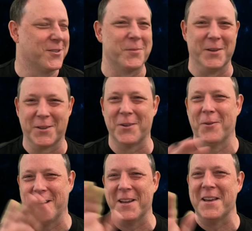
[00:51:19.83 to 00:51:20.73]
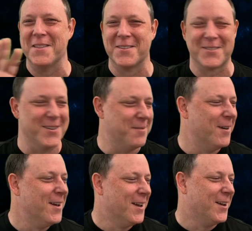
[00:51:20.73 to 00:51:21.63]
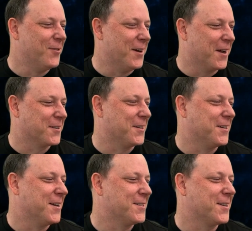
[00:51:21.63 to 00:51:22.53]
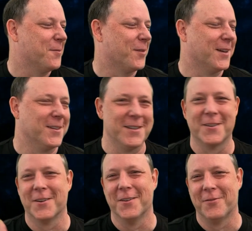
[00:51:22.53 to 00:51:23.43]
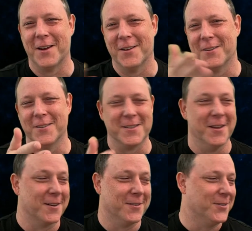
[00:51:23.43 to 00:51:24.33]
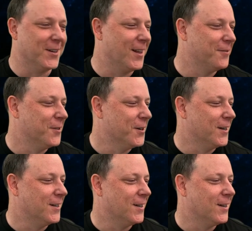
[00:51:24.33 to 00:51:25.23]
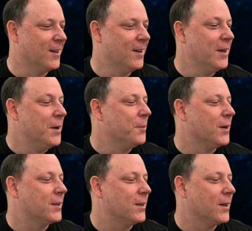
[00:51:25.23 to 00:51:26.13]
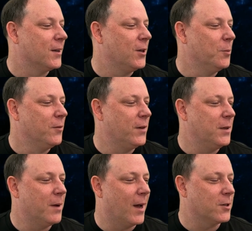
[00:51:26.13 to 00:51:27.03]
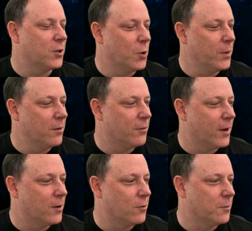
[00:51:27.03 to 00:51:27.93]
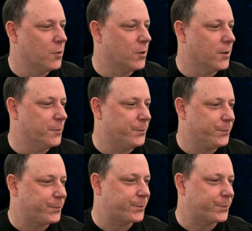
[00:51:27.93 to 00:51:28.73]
This will be a good way to end the stream if it actually does something. It's either going to fail or it's not going to fail. I have no idea. But human feedback. Show me the final report.